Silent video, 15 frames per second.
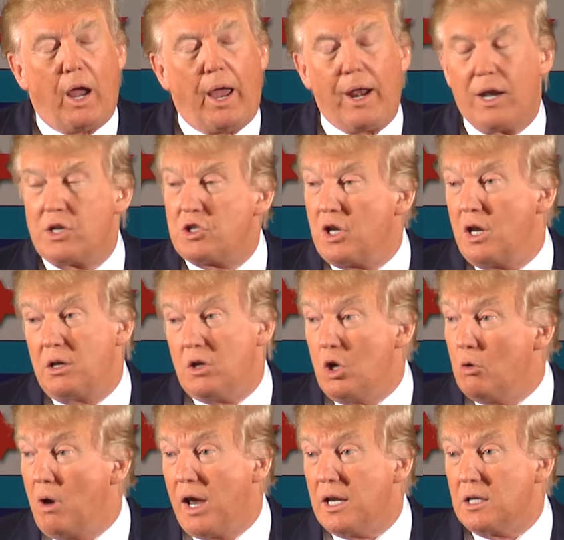And I said,
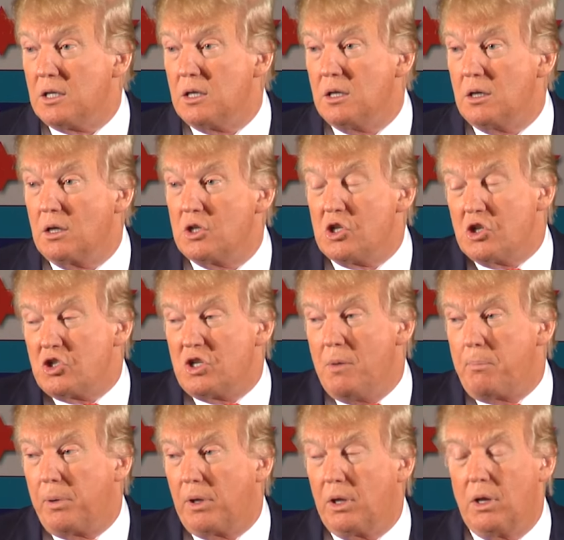You're right, because it's
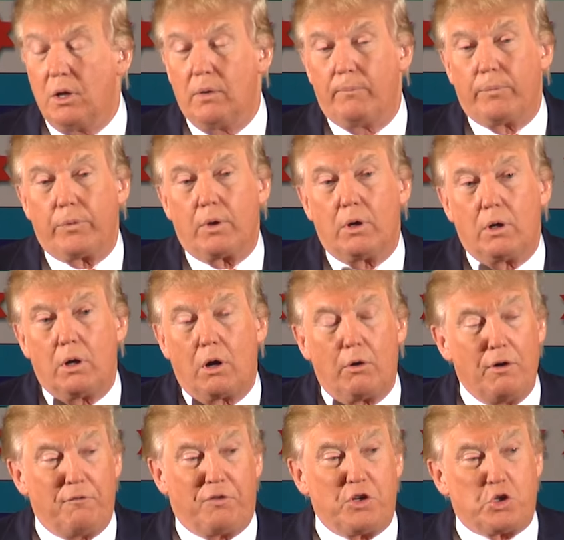simple.
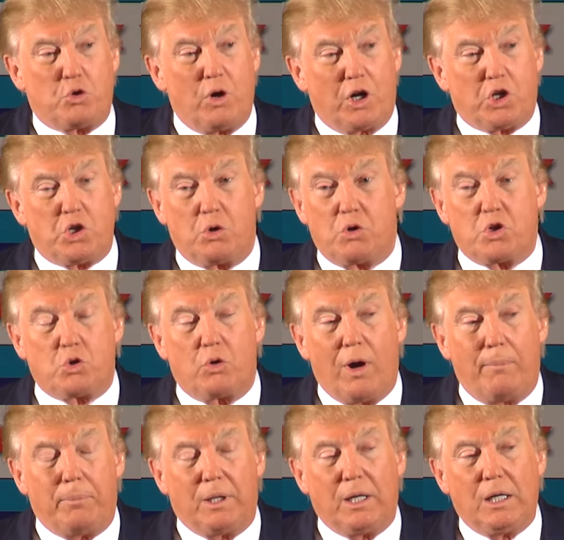Our infrastructure is
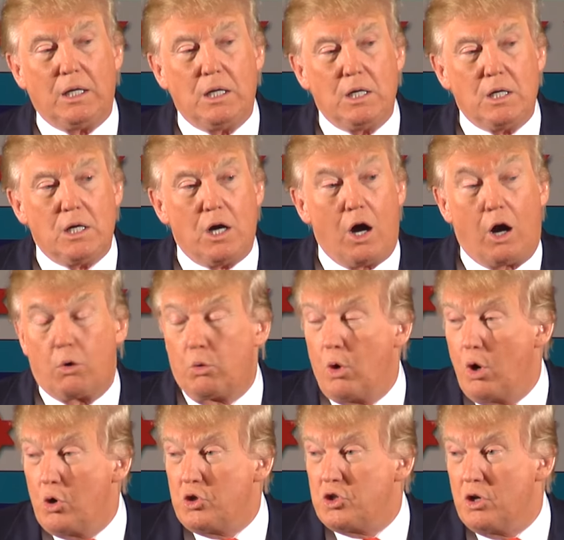crumbling. Our
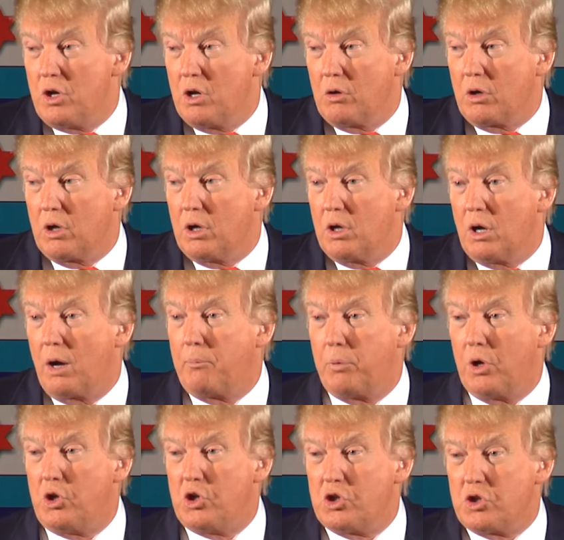roads are no good. Our
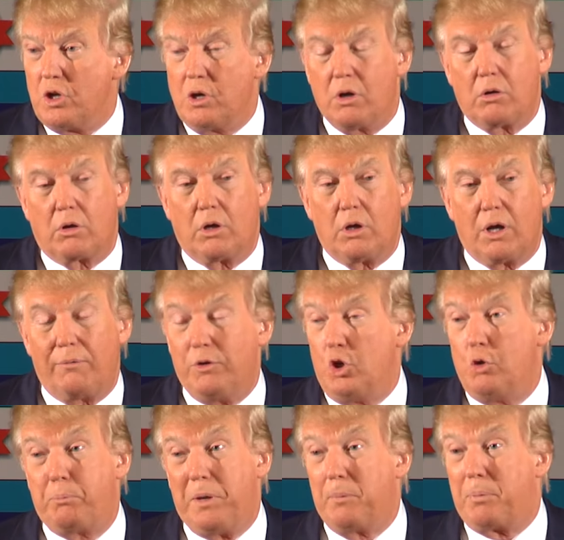bridges are no good. I mean,
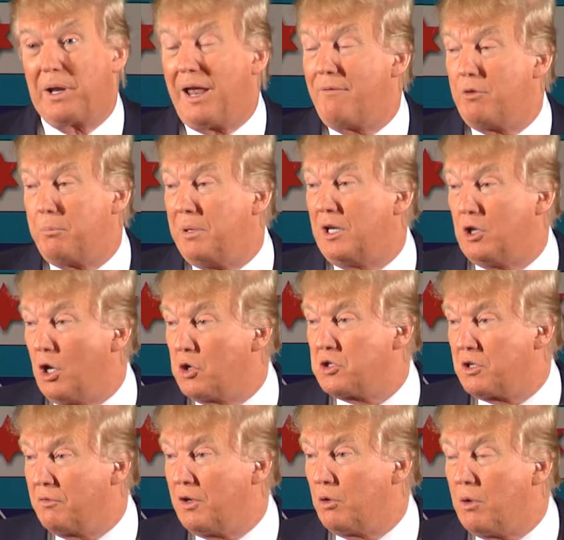you people have a big
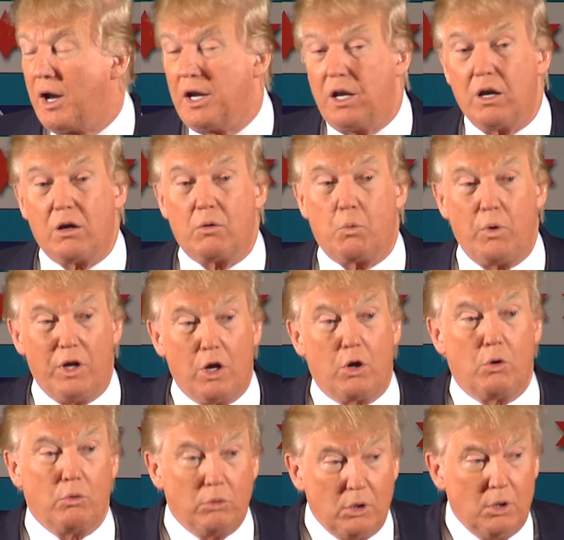dose of it right here. We
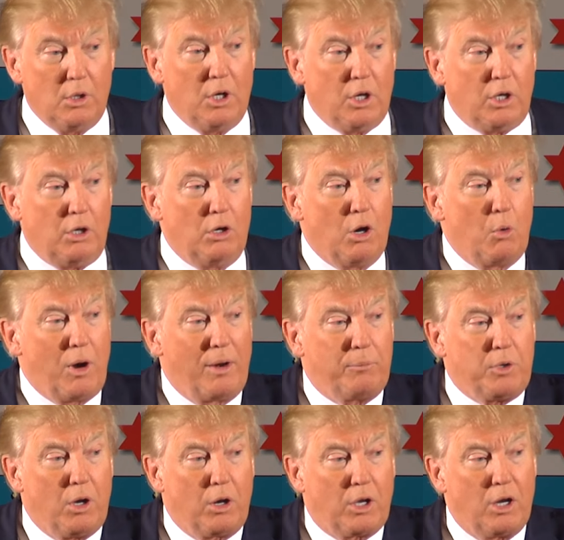know, you know what I'm
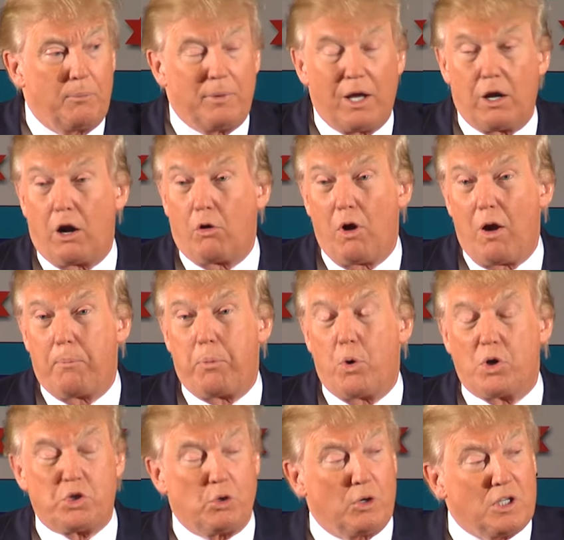talking about. Our
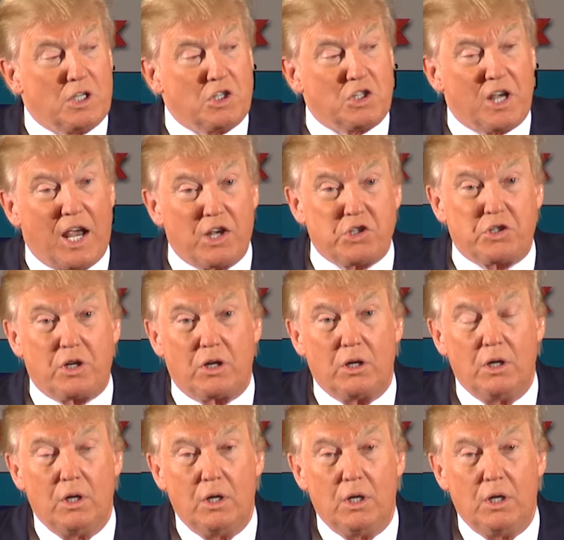airports are a disaster.